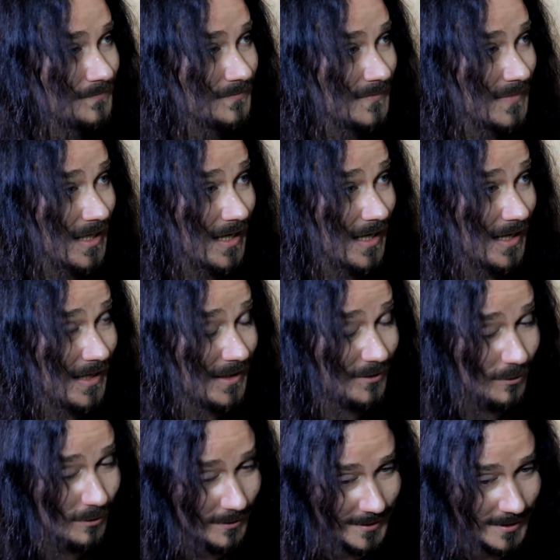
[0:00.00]
and
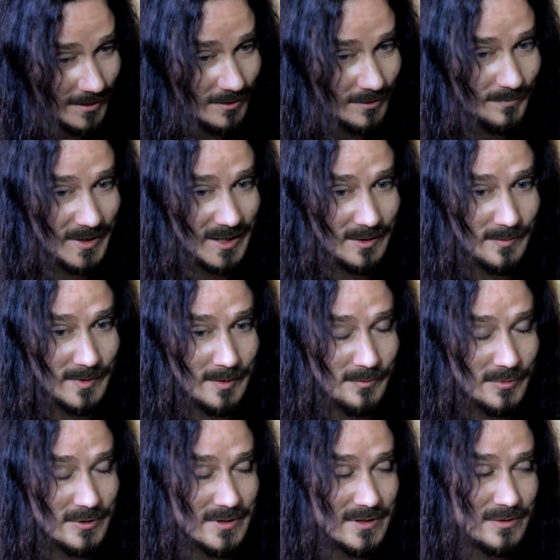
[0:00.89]
all the other band
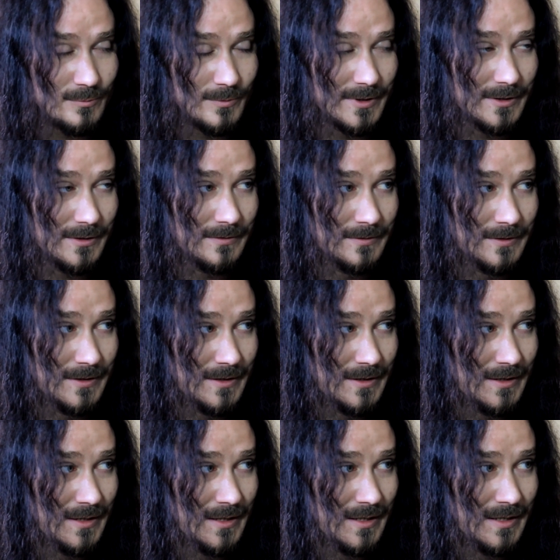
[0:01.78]
members as well.
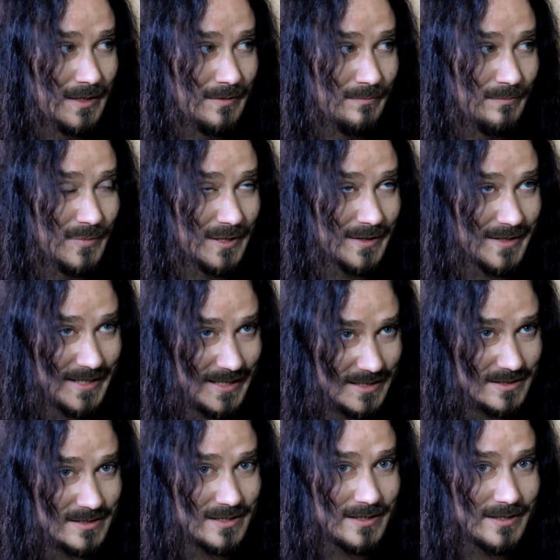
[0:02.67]
But
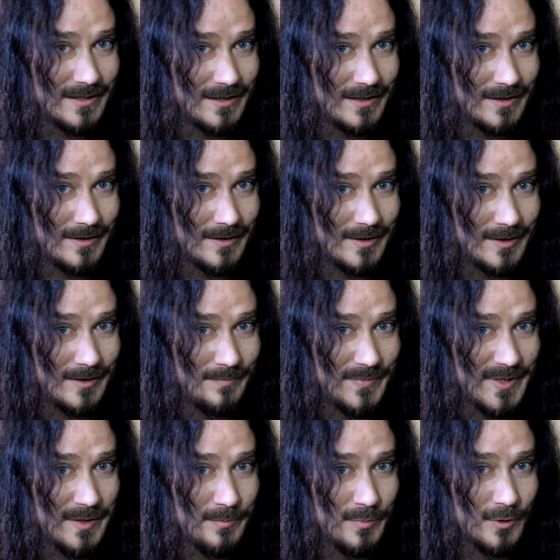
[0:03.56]
yes,
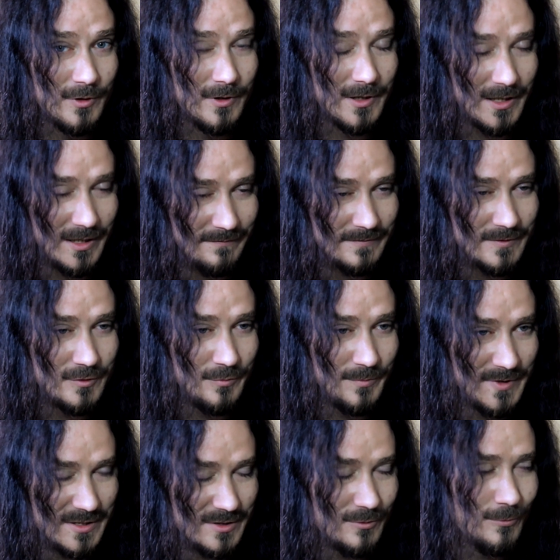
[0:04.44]
people love to
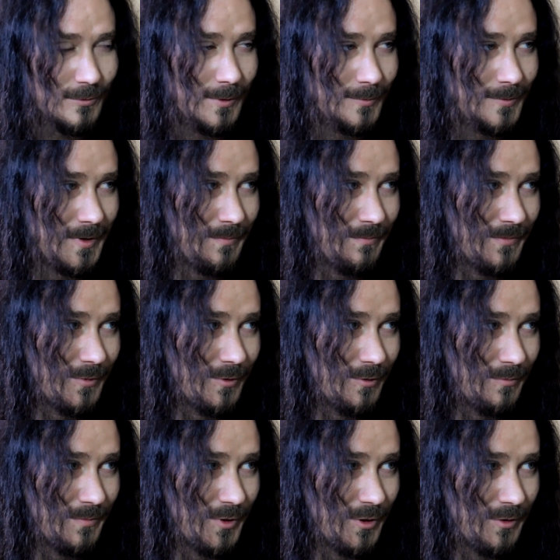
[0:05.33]
misquote him on
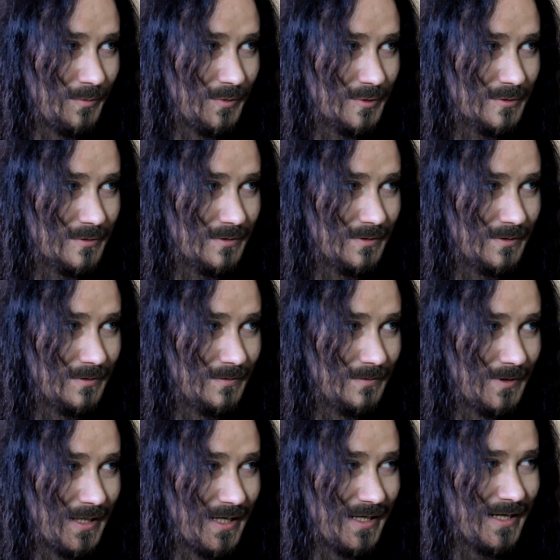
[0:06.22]
purpose
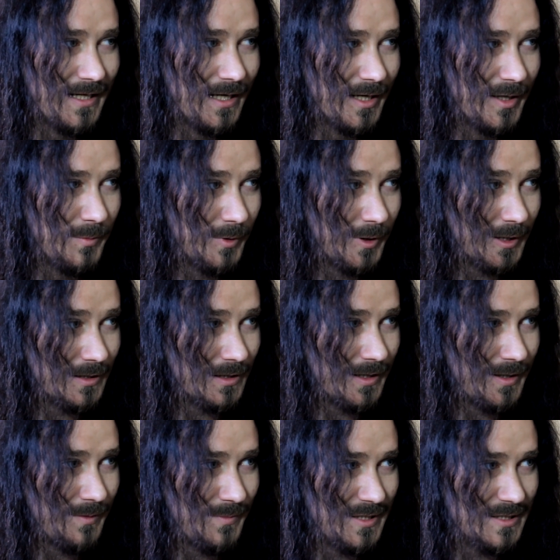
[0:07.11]
and deliberately
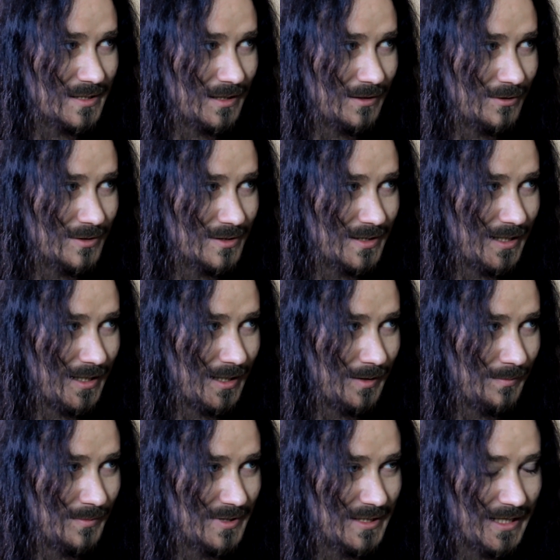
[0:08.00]
misunderstand
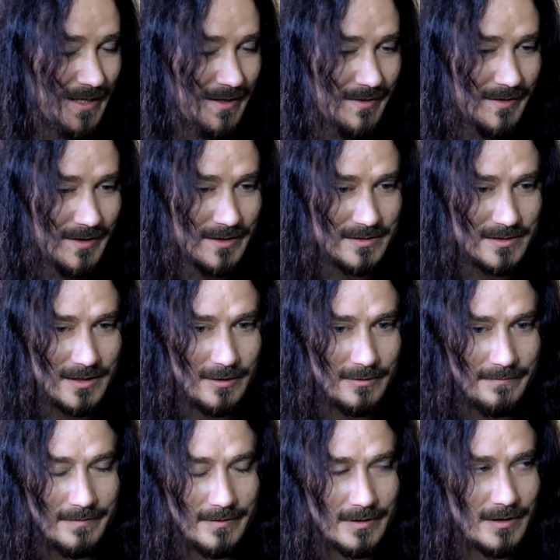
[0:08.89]
him, take things out of
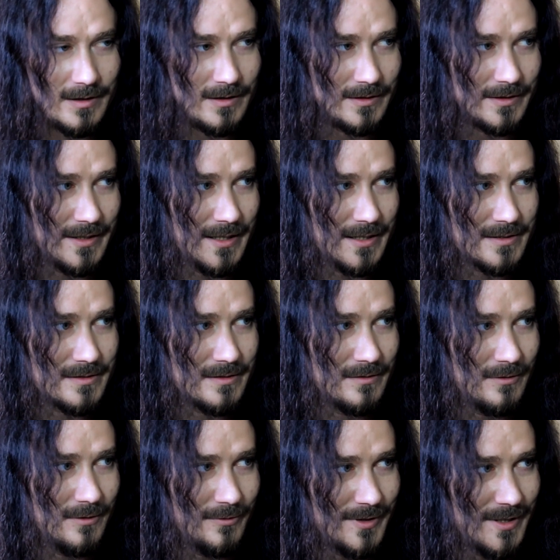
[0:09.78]
the context.
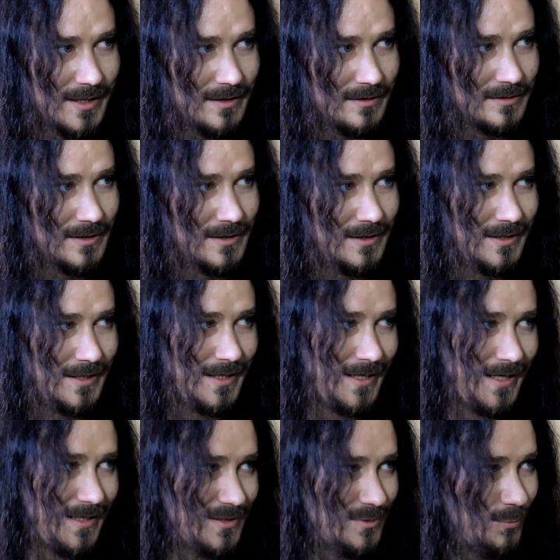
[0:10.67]
Oh yeah, he
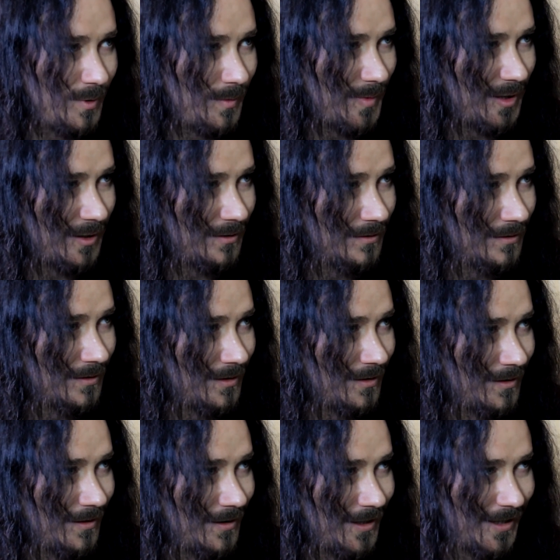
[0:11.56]
hates women,
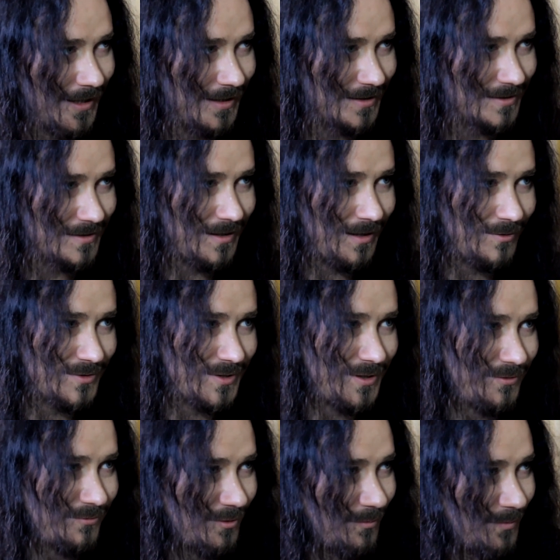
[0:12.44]
he hates Down
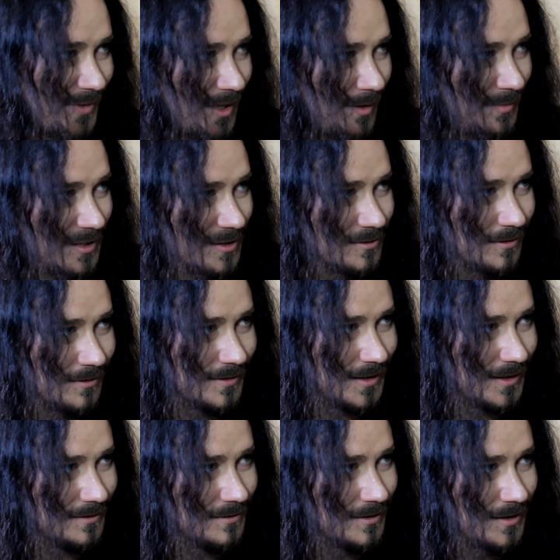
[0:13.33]
syndrome babies, all
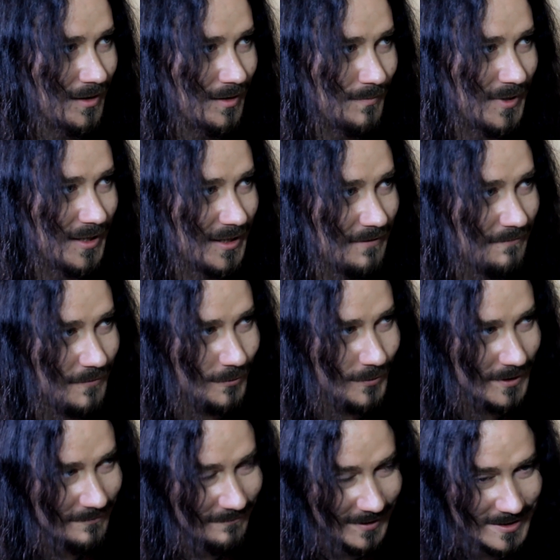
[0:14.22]
that. But if you
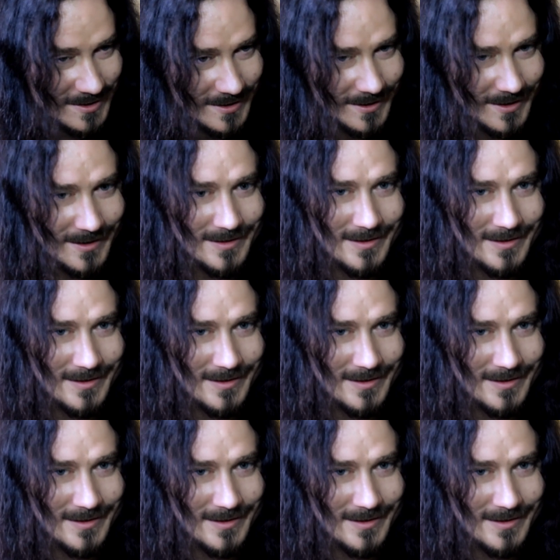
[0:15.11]
investigate